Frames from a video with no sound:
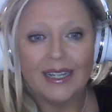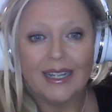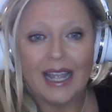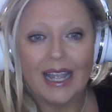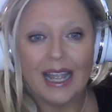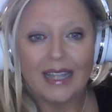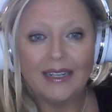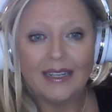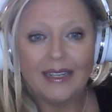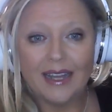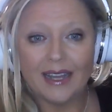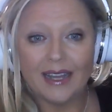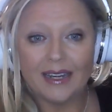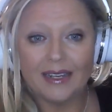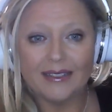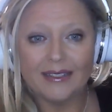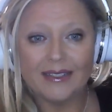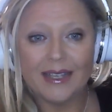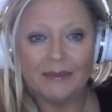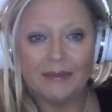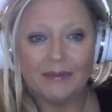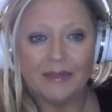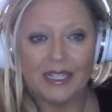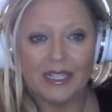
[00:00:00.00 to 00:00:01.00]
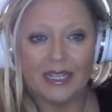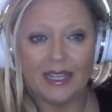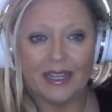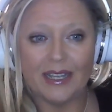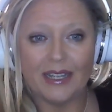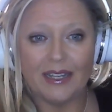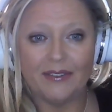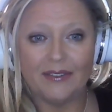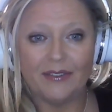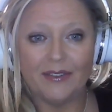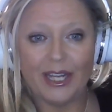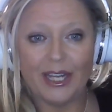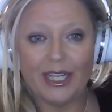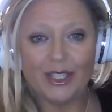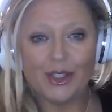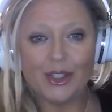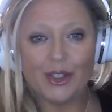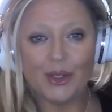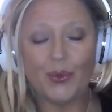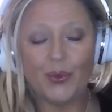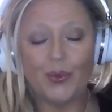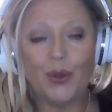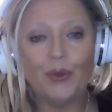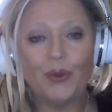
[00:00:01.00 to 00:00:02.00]
and not accepting it, right?
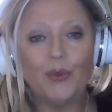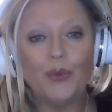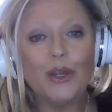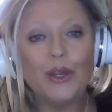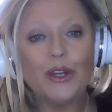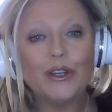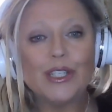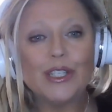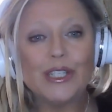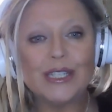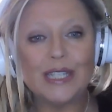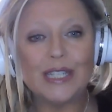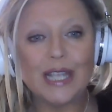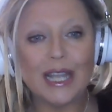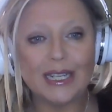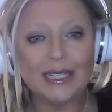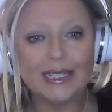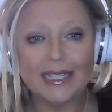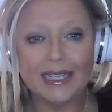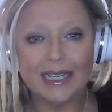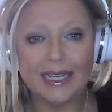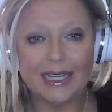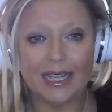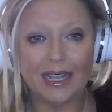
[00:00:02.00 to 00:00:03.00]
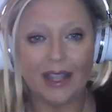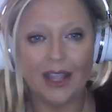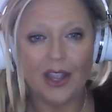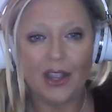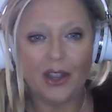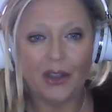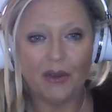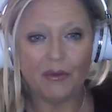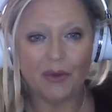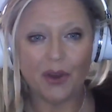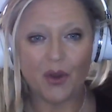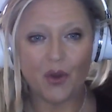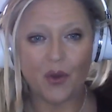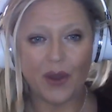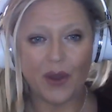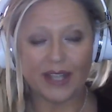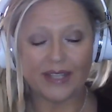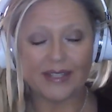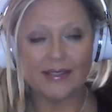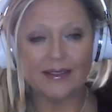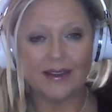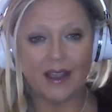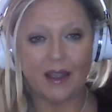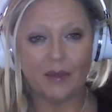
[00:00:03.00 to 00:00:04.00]
So when we're sending
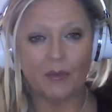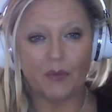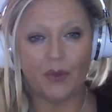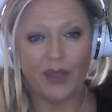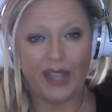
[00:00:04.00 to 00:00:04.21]
requests up,